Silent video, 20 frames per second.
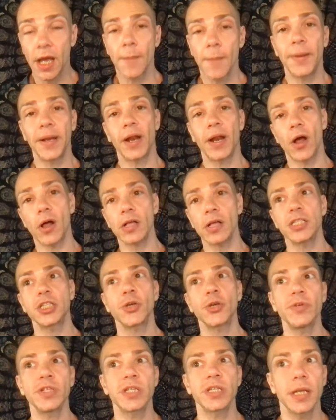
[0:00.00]
but it
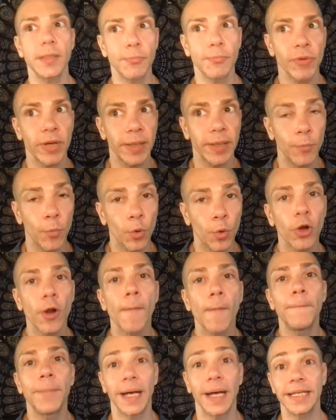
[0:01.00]
also is going to bring more
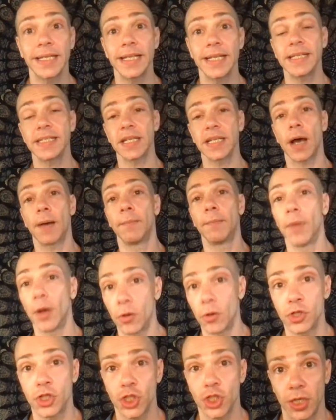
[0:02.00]
abundance
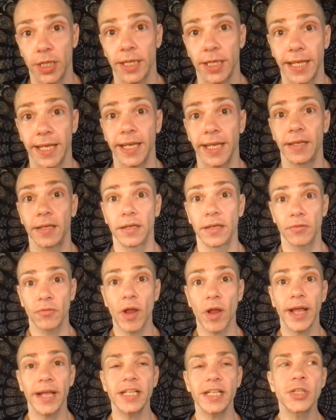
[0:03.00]
emotionally,
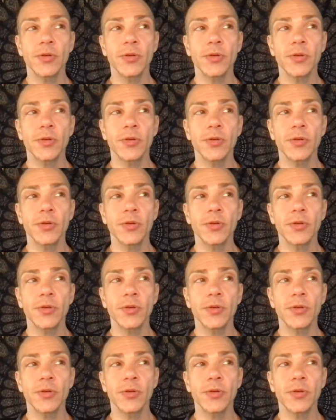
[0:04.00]
right?